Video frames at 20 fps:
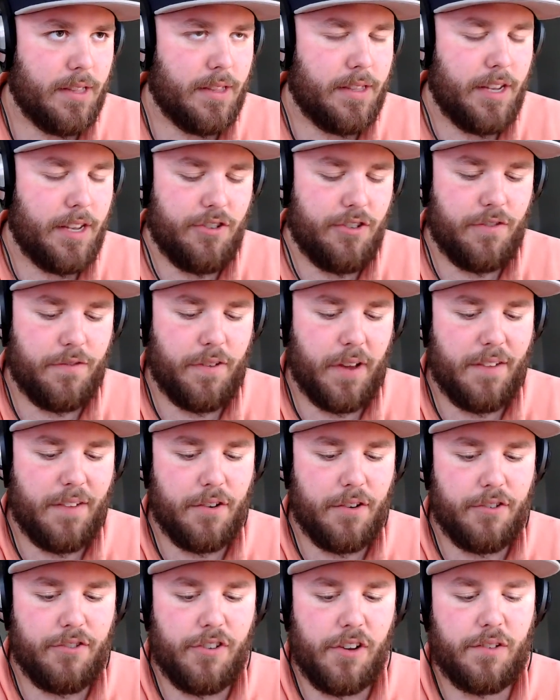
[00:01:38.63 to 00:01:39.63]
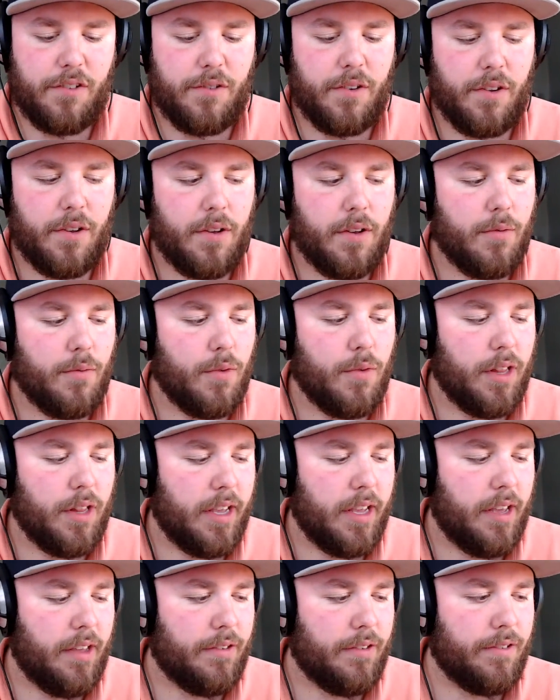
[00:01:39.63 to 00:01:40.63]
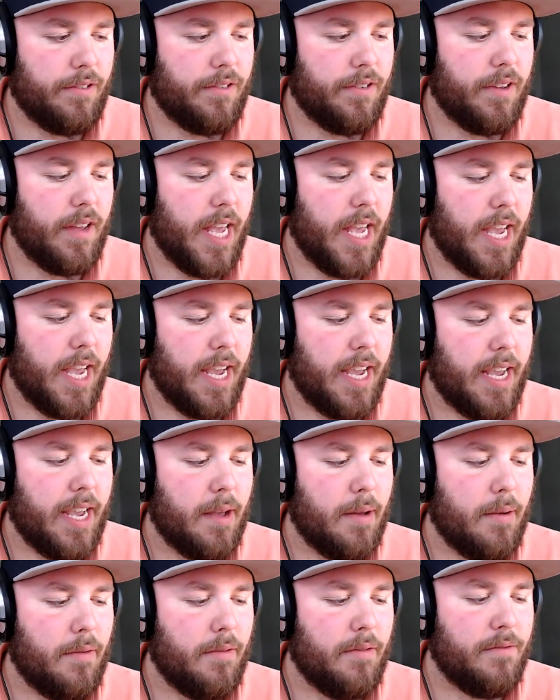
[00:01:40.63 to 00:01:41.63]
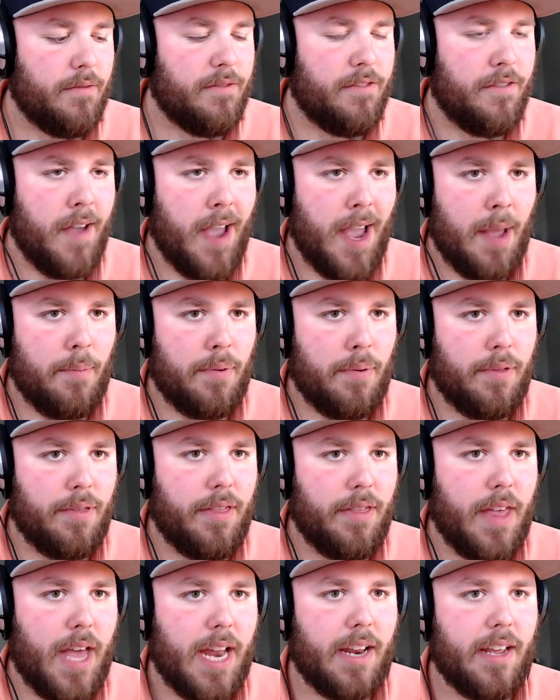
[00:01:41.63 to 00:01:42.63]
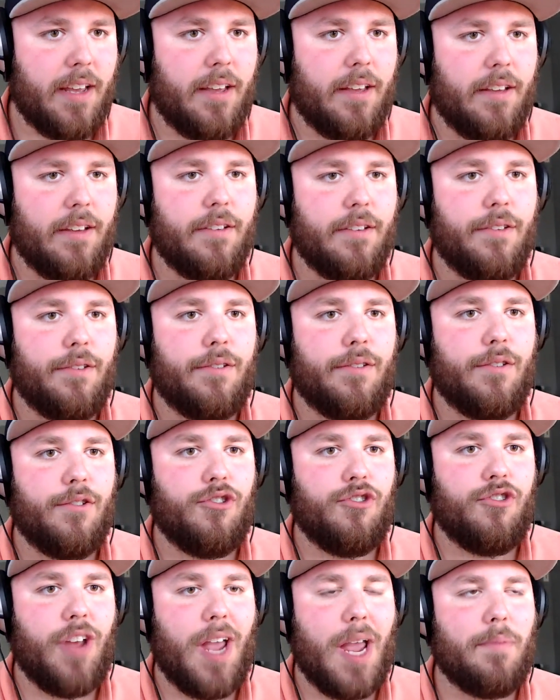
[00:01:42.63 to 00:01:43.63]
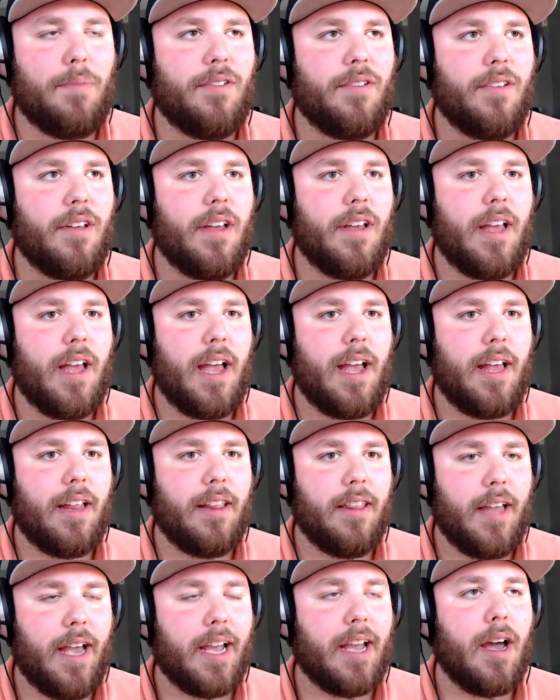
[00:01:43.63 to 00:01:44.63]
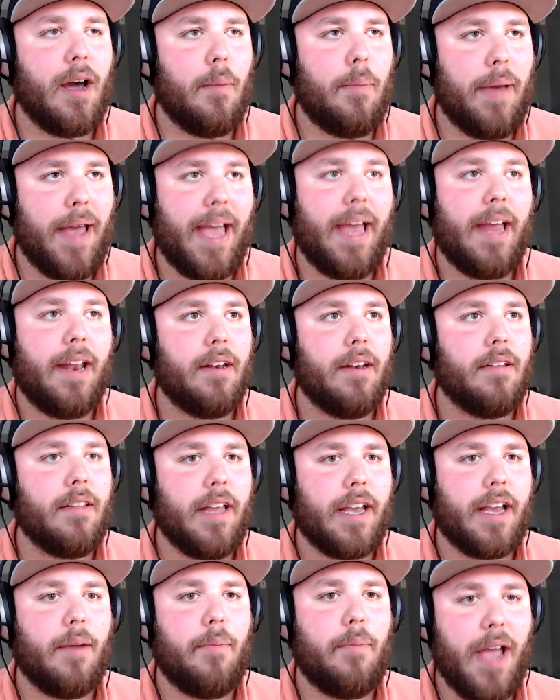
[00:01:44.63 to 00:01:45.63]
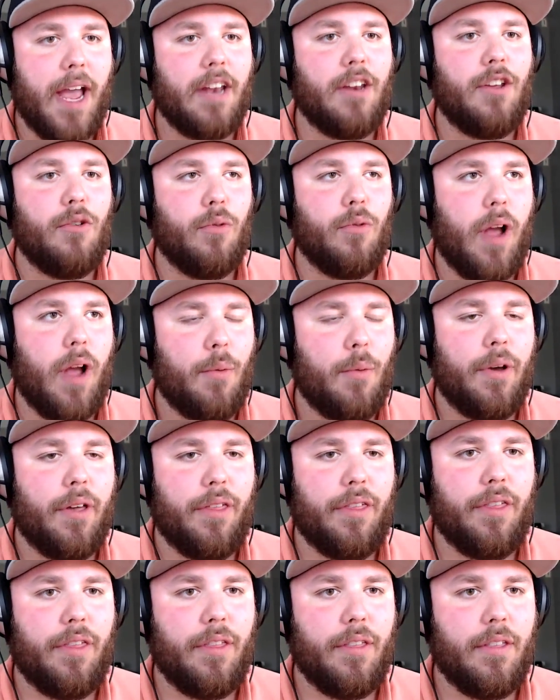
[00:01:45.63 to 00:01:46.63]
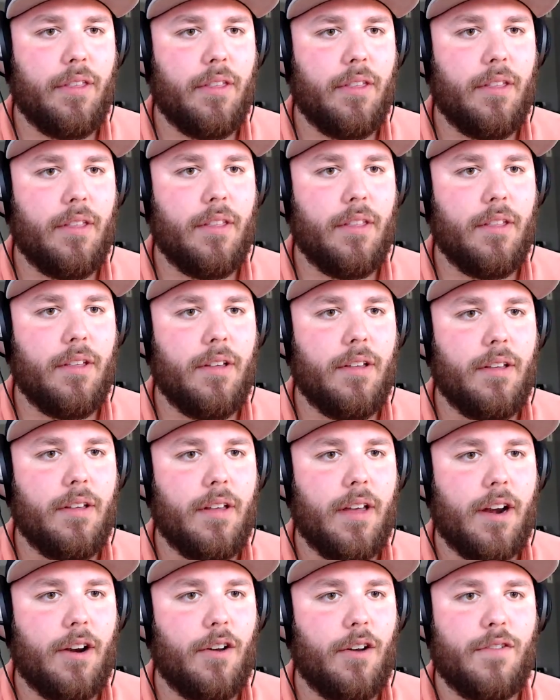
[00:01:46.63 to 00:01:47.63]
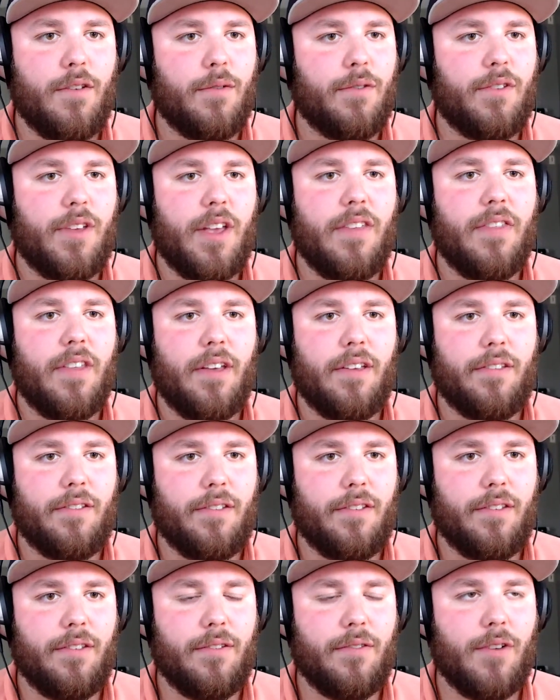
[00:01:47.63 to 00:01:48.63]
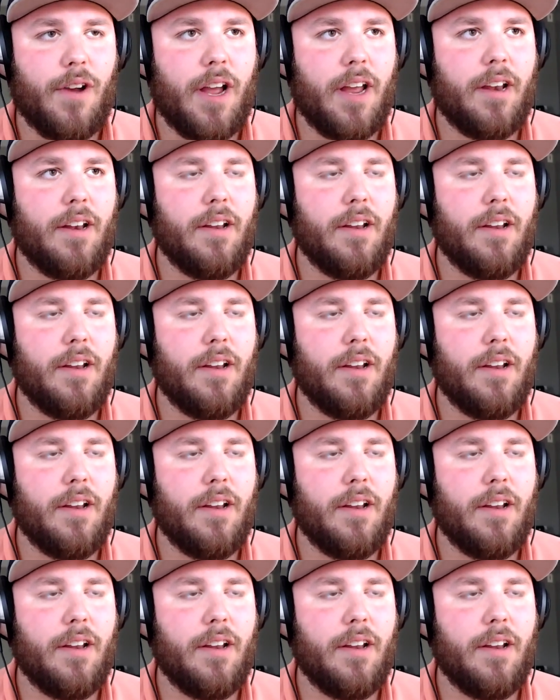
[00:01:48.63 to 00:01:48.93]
DigiFlavor just released a vape that is shaped like a pen you write with. I don't know if you've seen this, right?